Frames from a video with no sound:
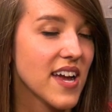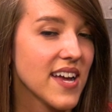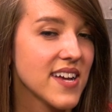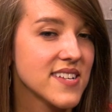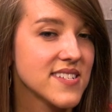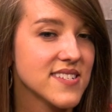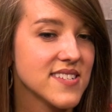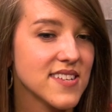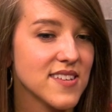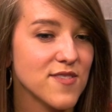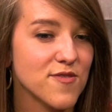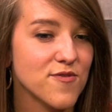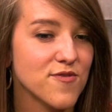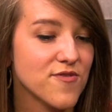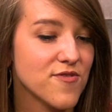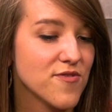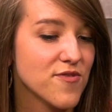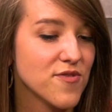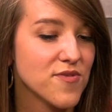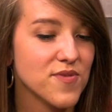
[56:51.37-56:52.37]
And if
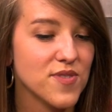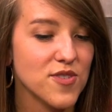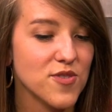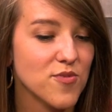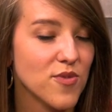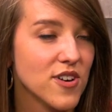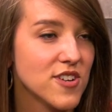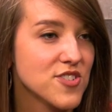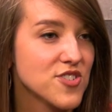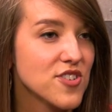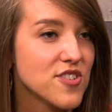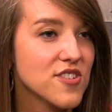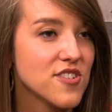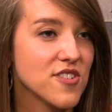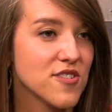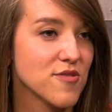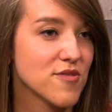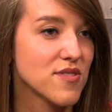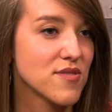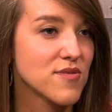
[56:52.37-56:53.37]
you are
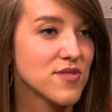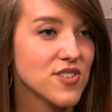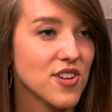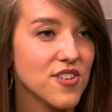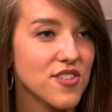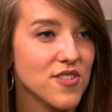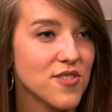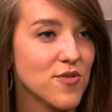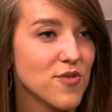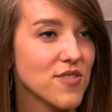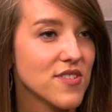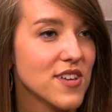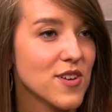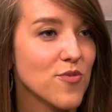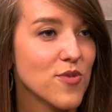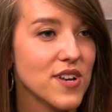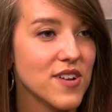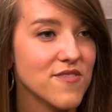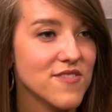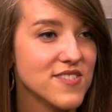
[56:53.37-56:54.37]
stronger or you are taller or like
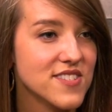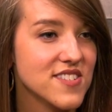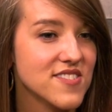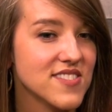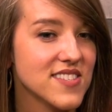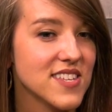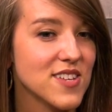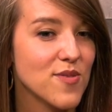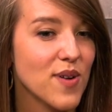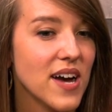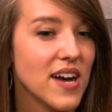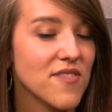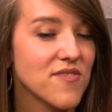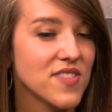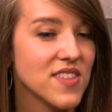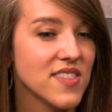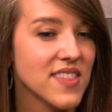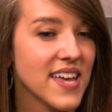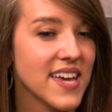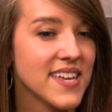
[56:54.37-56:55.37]
whatever skills that you have,
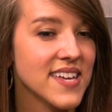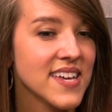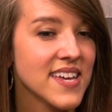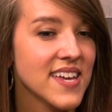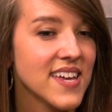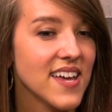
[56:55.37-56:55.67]
then like